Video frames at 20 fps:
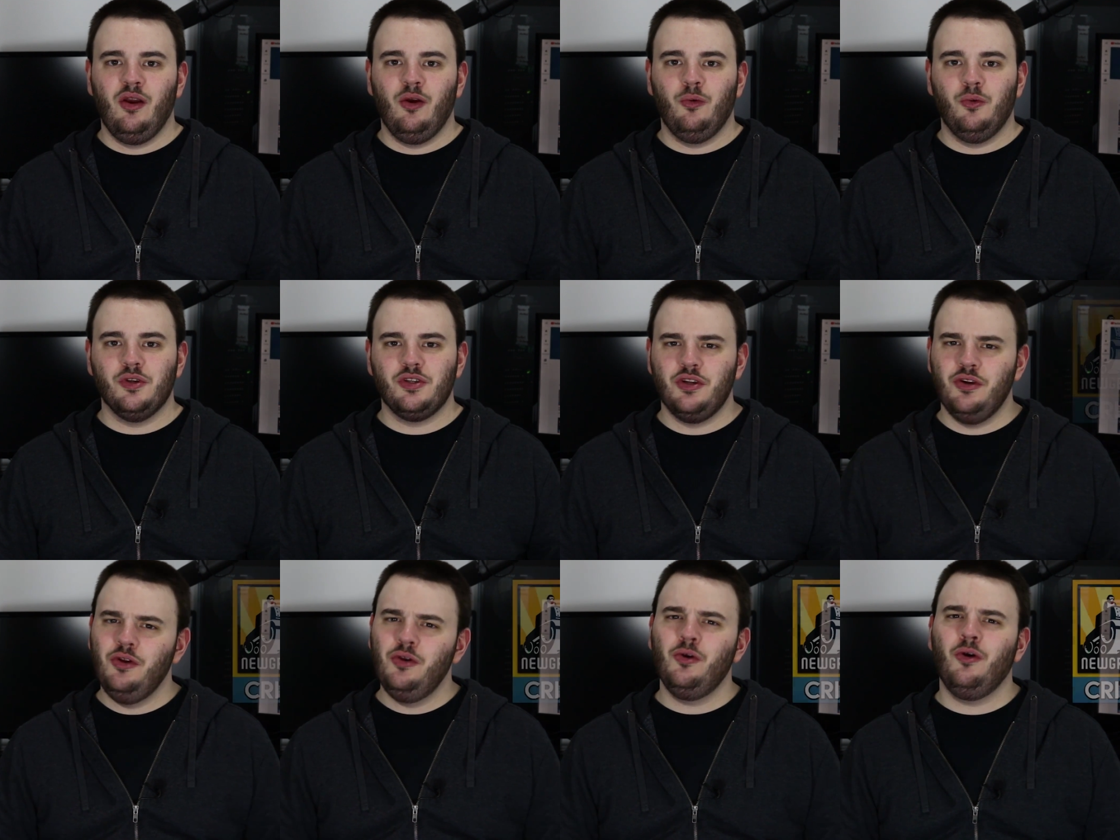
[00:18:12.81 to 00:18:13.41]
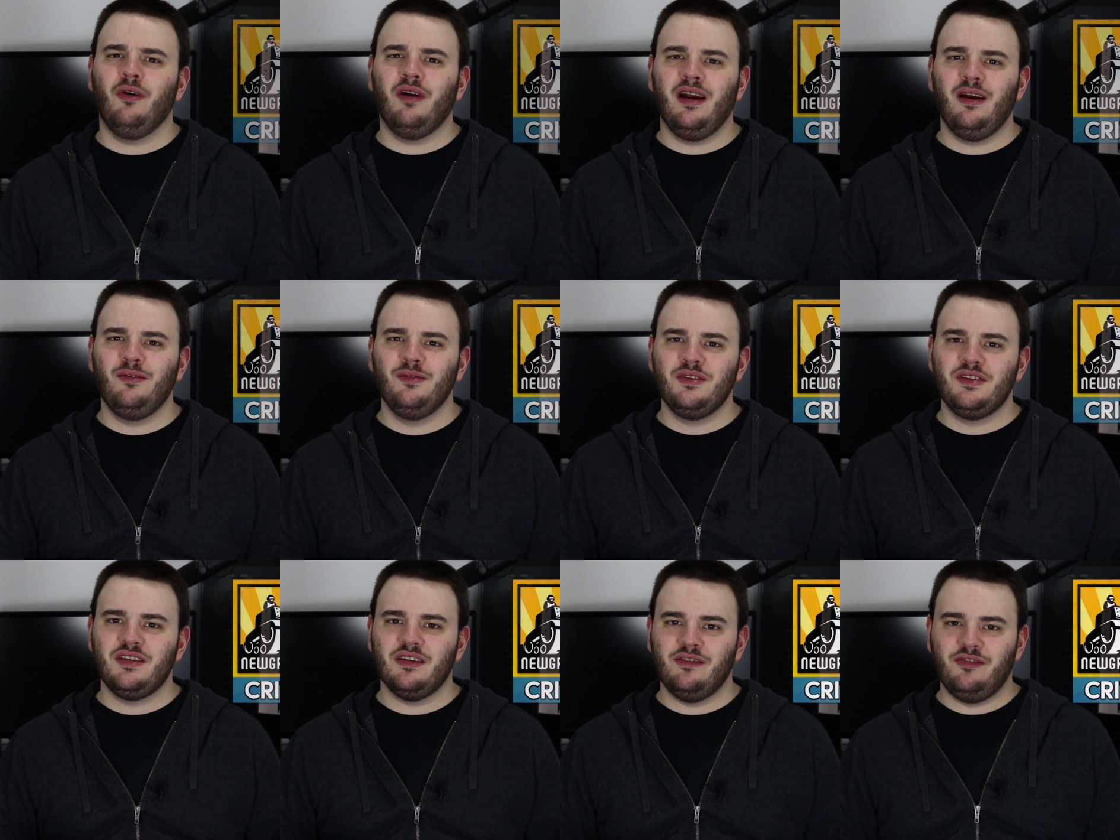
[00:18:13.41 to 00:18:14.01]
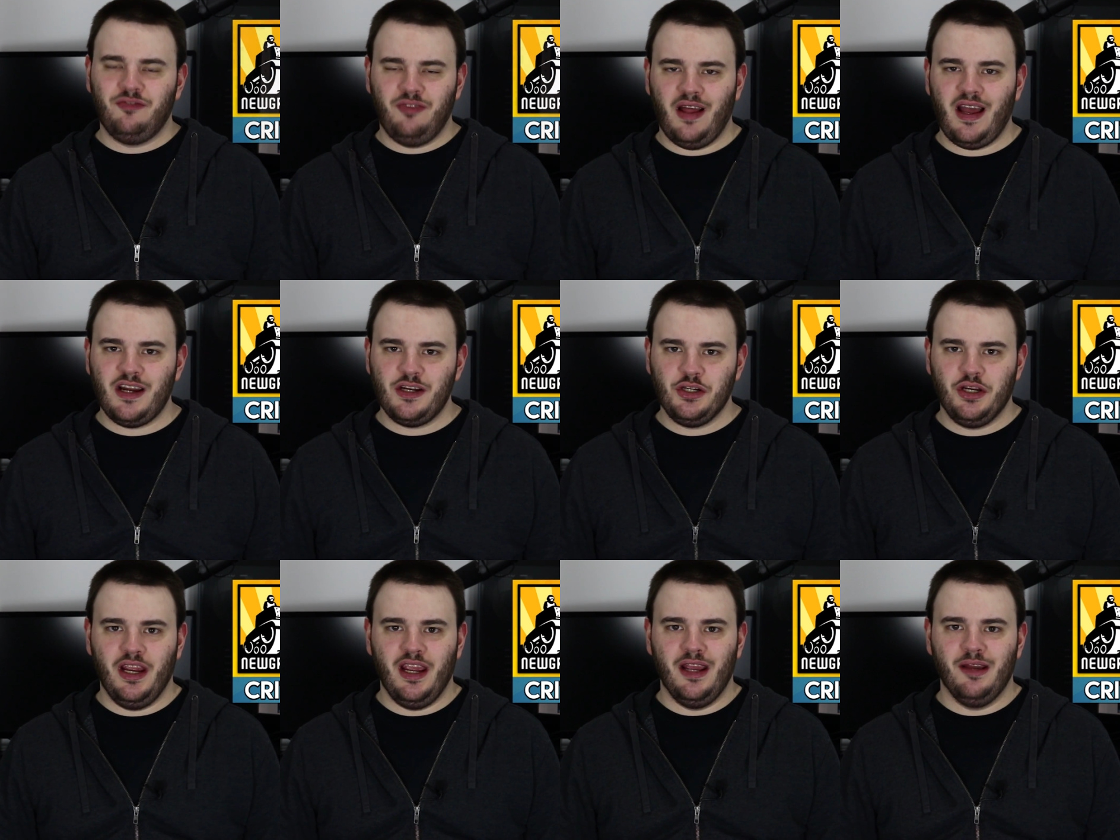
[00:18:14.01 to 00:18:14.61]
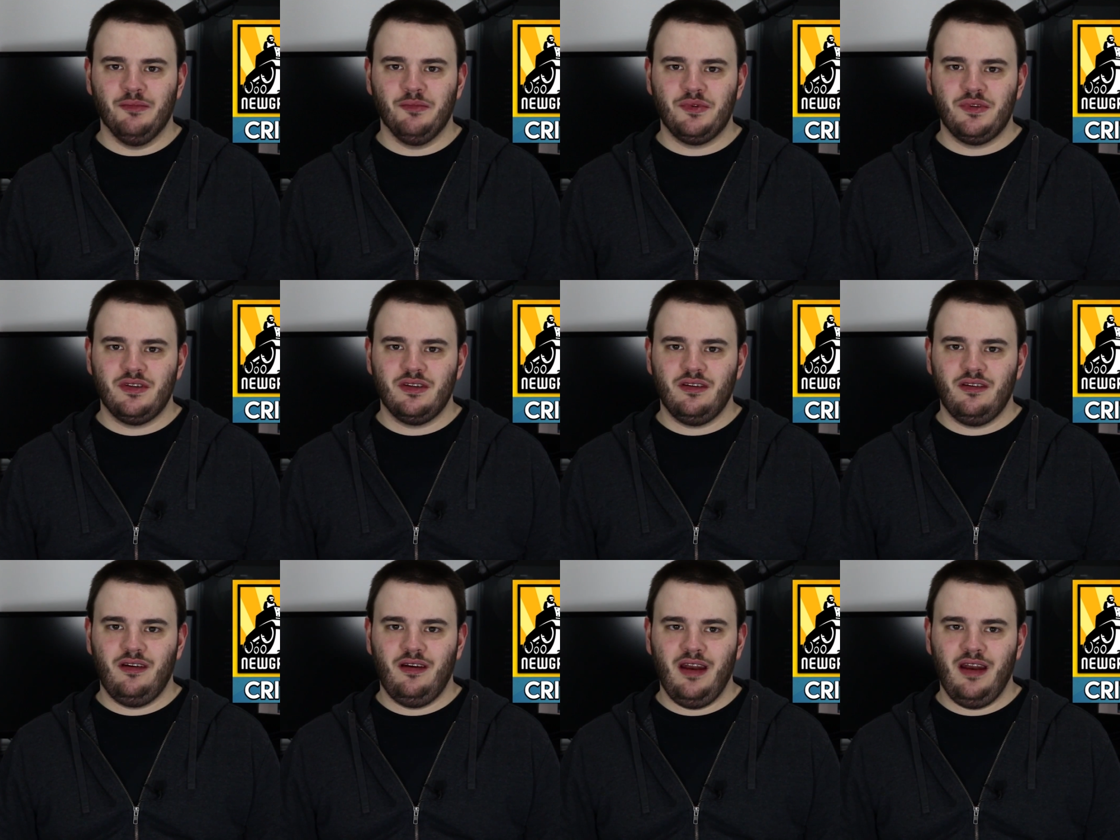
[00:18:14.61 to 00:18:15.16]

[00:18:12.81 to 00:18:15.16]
was Newgrounds Flash games.